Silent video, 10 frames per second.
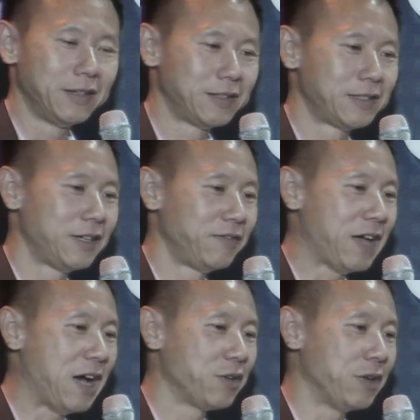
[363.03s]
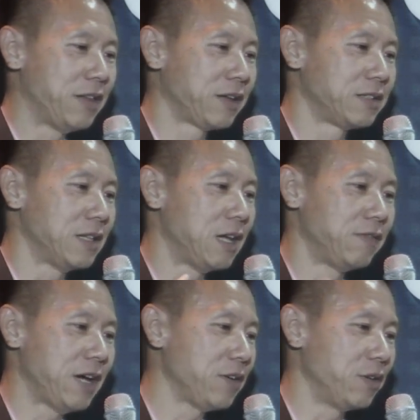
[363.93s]
Does this have value? I think it's a lot of
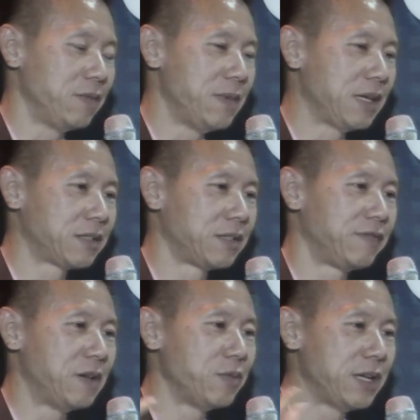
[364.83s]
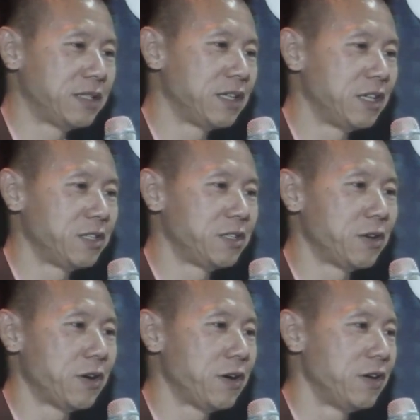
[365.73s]
value. It makes fundraising
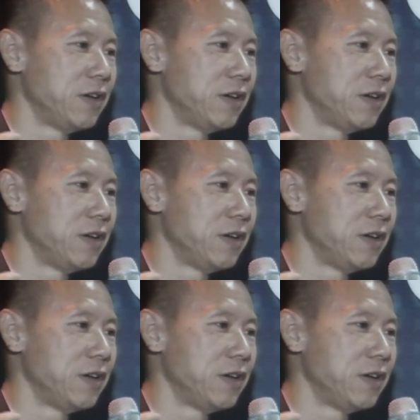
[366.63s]
easier.